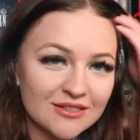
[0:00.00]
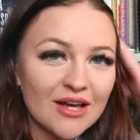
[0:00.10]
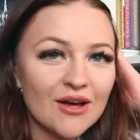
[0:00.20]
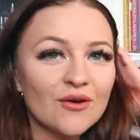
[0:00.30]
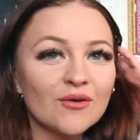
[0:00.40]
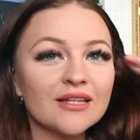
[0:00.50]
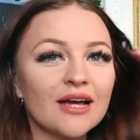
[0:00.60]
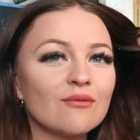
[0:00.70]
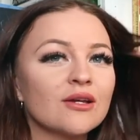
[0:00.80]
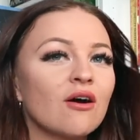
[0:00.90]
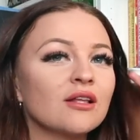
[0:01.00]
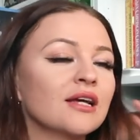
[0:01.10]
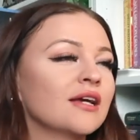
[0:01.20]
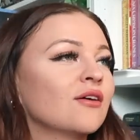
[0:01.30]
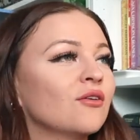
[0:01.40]
So yeah, we got
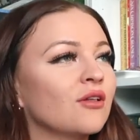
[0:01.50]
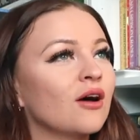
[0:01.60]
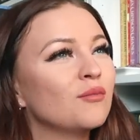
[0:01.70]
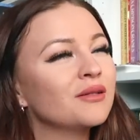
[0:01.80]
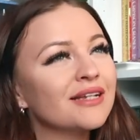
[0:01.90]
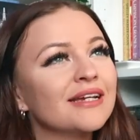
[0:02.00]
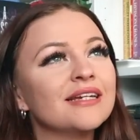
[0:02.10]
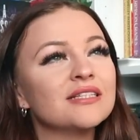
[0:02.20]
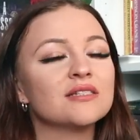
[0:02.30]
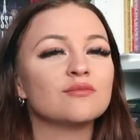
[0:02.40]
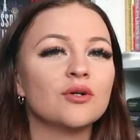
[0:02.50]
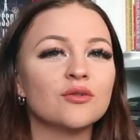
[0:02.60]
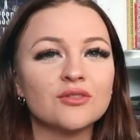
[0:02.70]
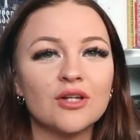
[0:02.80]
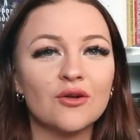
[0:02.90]
like all our plates and
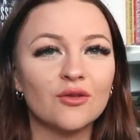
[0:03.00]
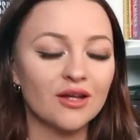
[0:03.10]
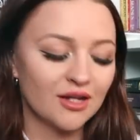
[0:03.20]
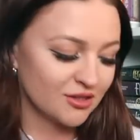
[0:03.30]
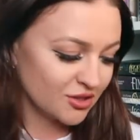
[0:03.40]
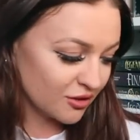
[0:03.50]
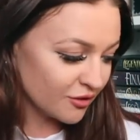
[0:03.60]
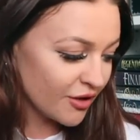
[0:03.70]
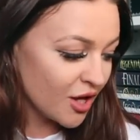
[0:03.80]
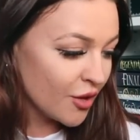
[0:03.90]
bowls and all that kind of stuff,